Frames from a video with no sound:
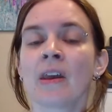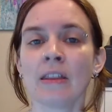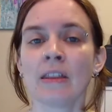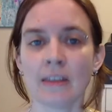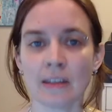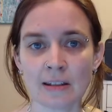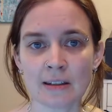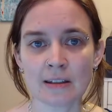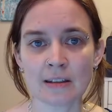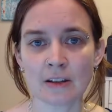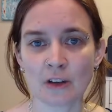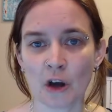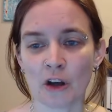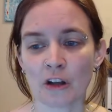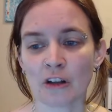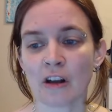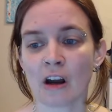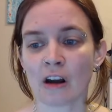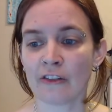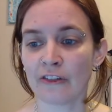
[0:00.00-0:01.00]
This is
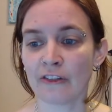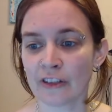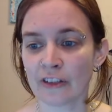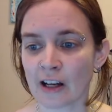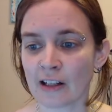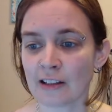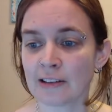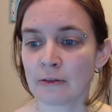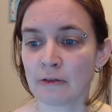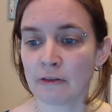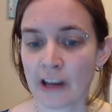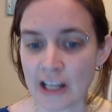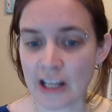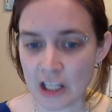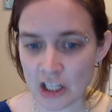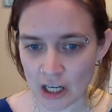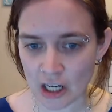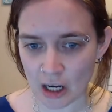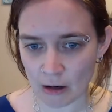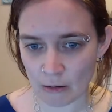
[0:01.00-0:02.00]
called our flux
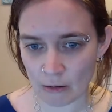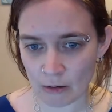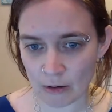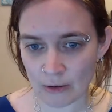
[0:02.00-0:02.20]
ratio.